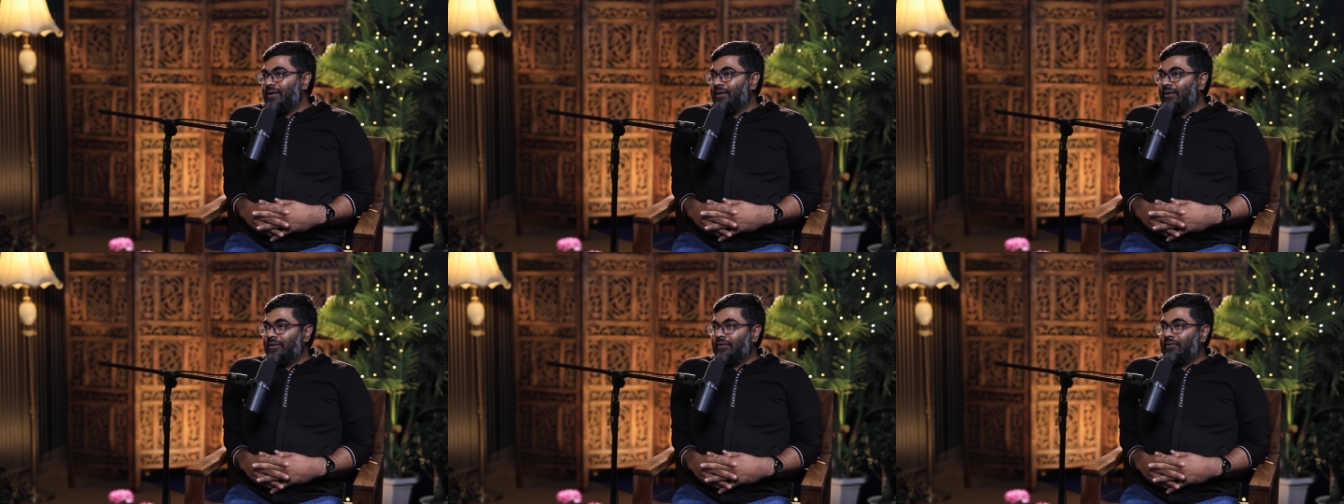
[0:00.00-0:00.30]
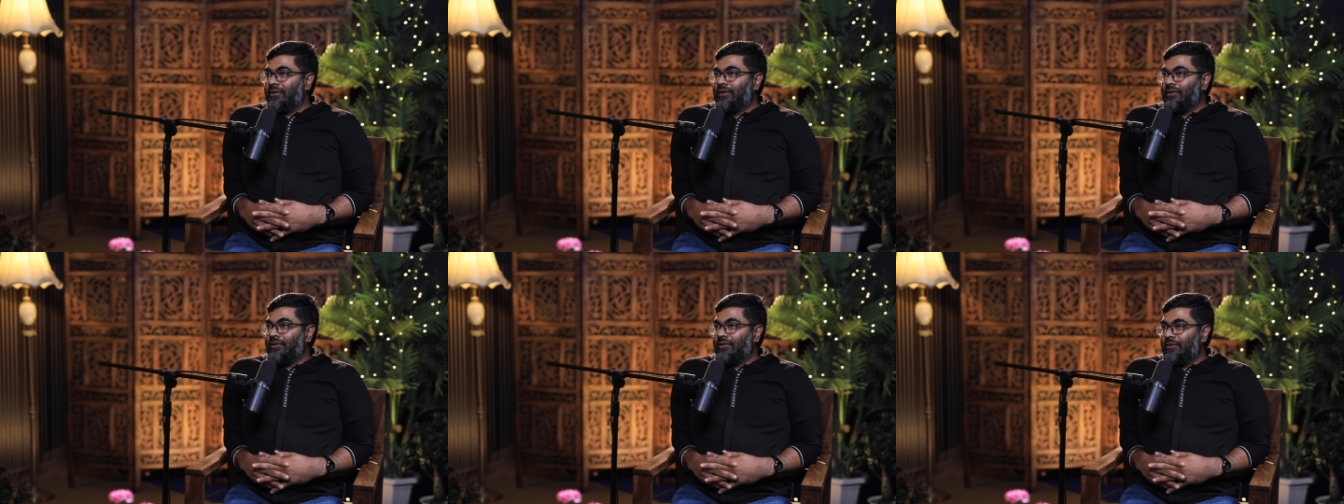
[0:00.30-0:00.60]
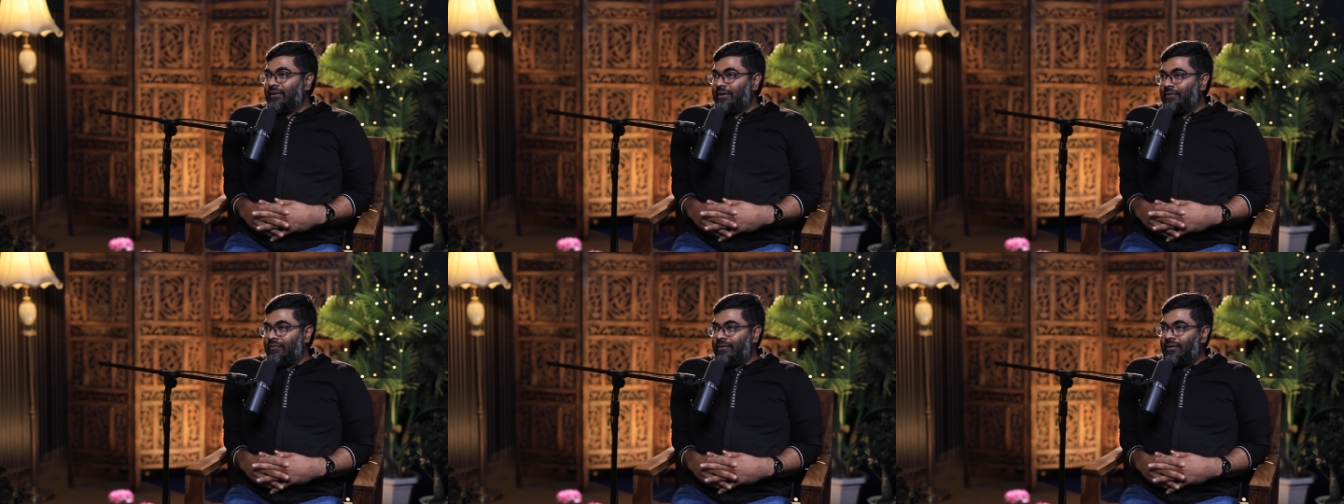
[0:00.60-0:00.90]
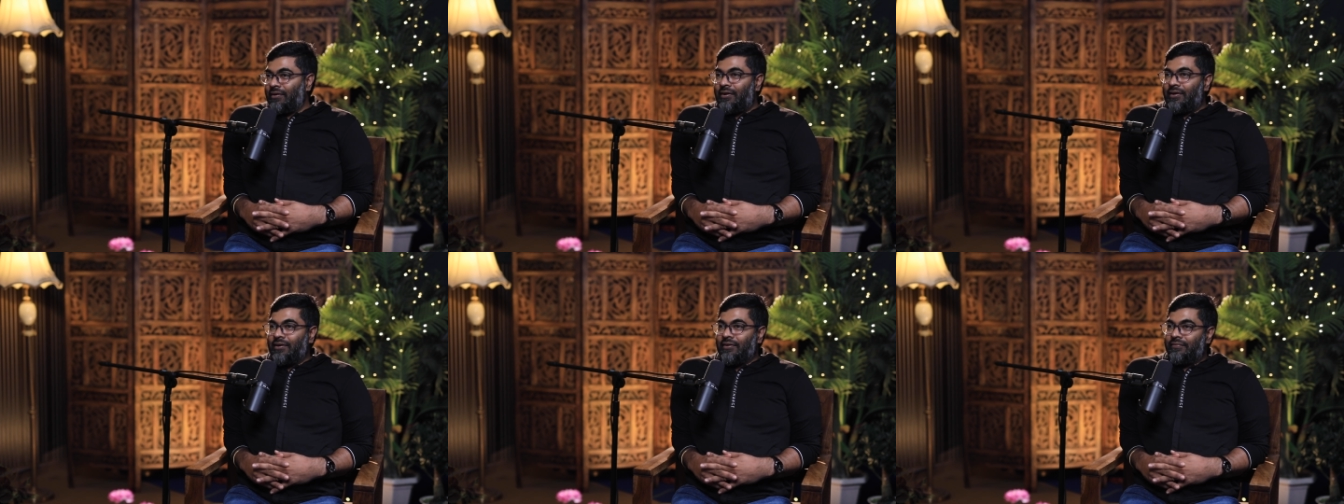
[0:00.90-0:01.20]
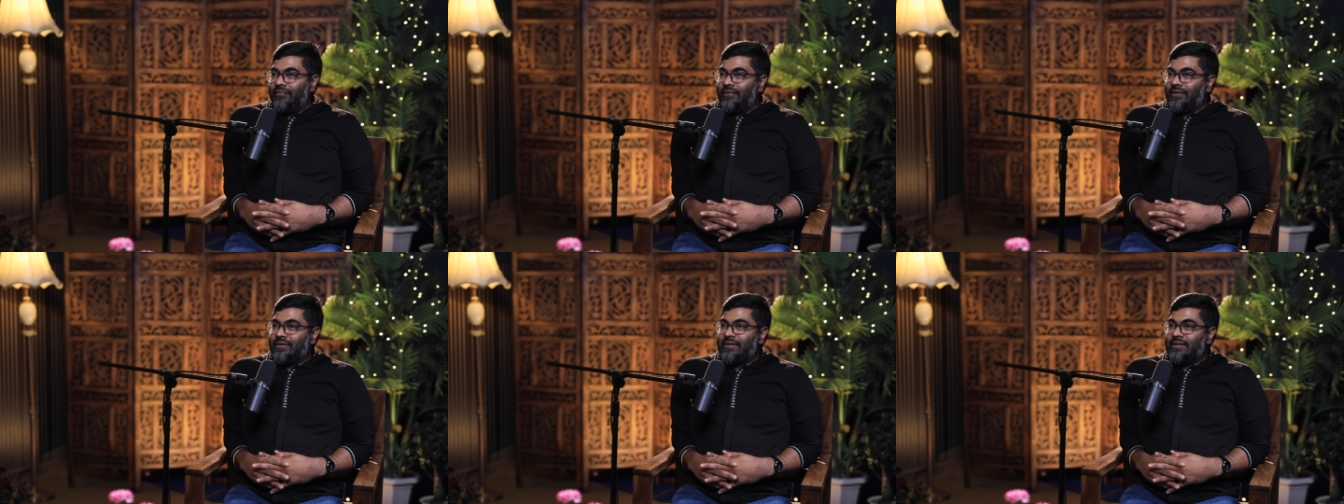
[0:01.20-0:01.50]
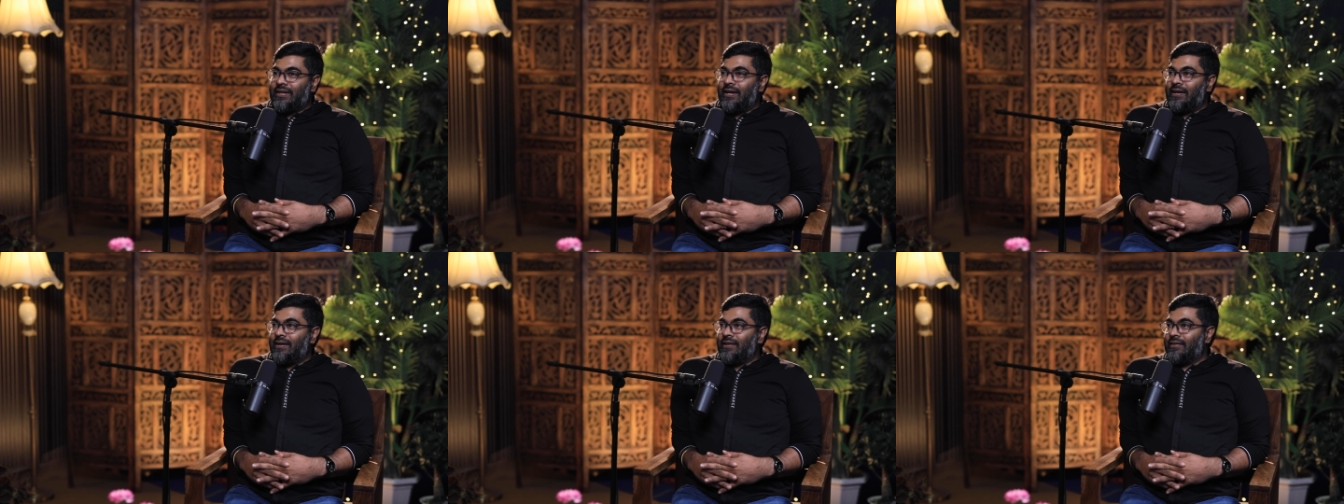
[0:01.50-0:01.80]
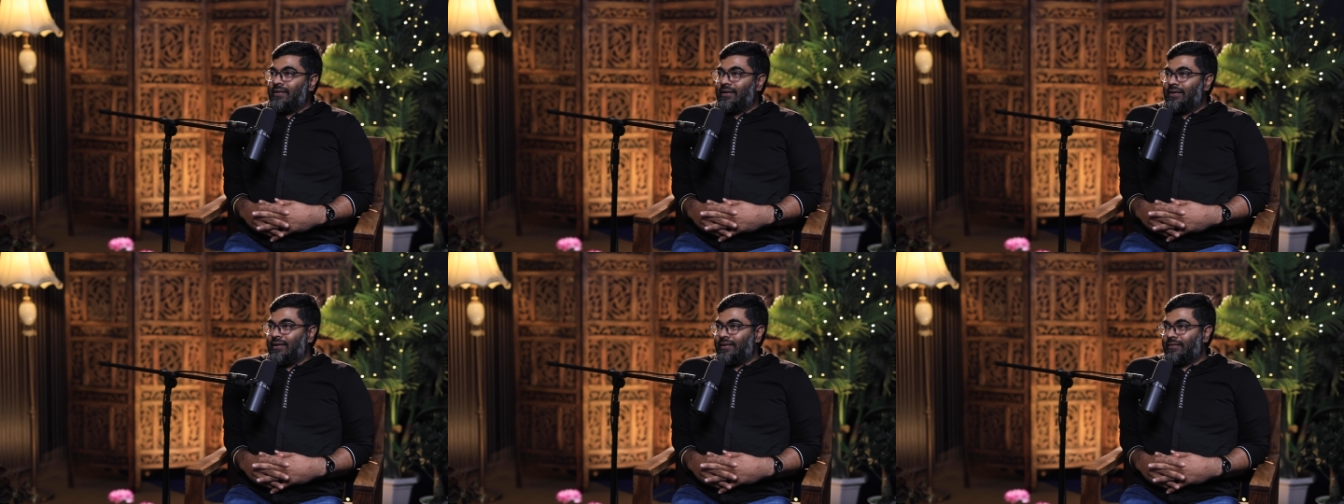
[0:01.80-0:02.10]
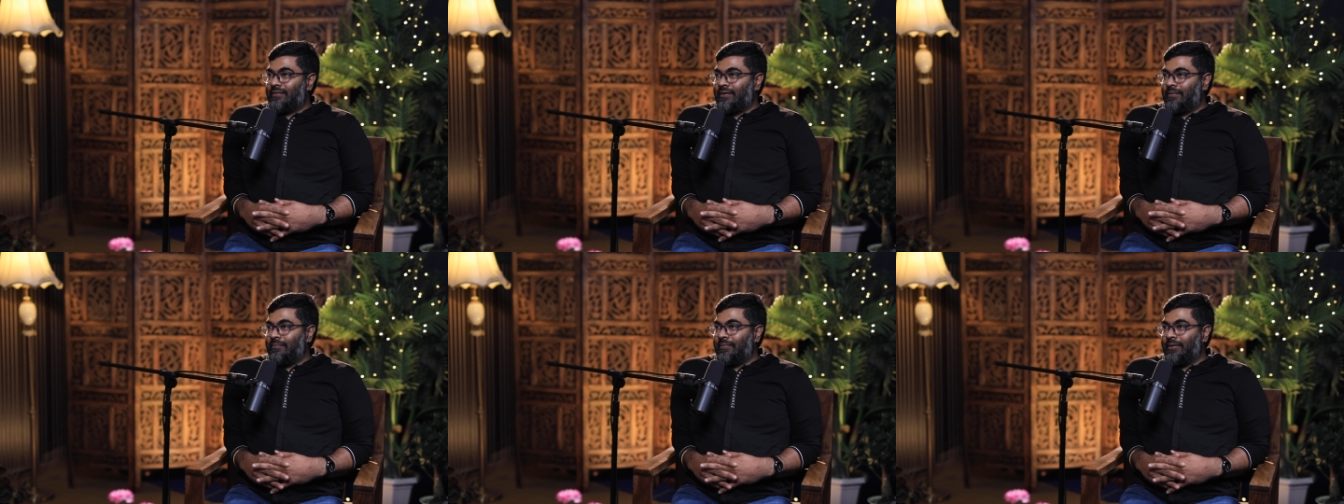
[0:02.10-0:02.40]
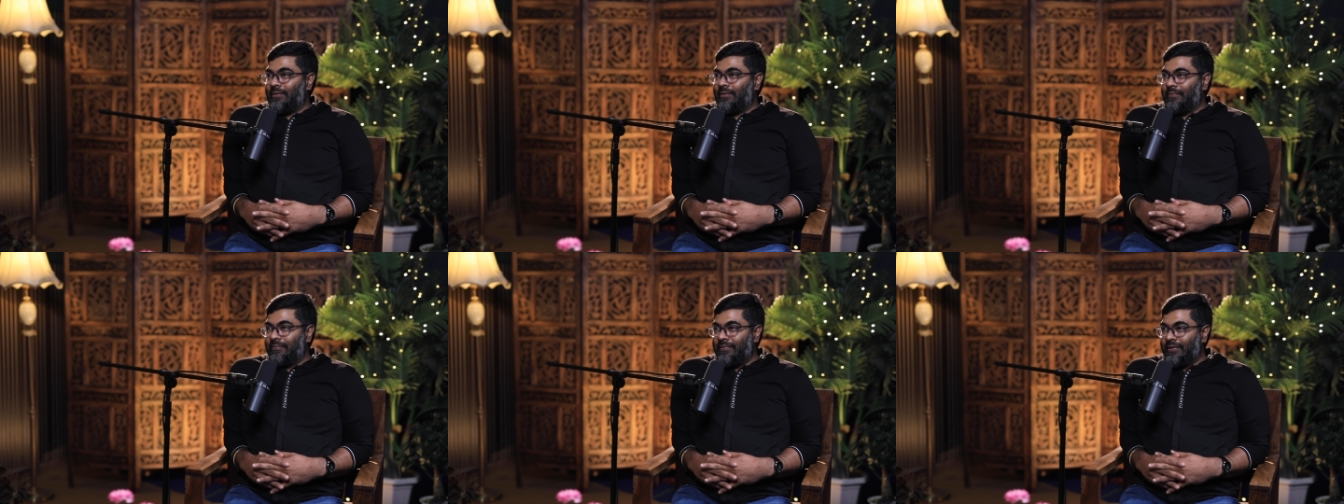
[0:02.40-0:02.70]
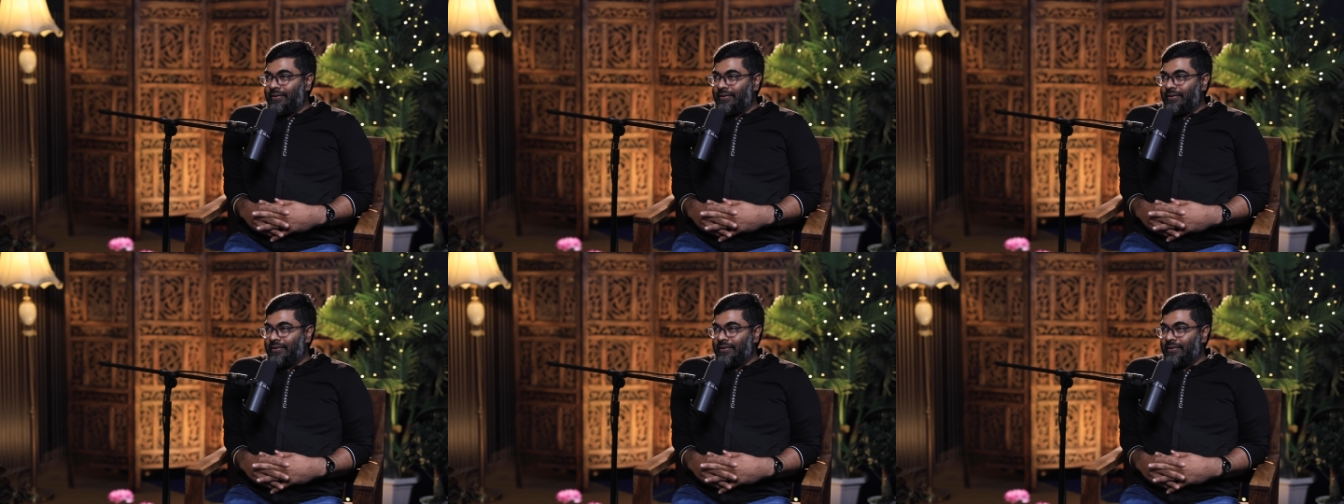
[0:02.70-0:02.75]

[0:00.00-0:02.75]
You have a lot of functionality that has come up.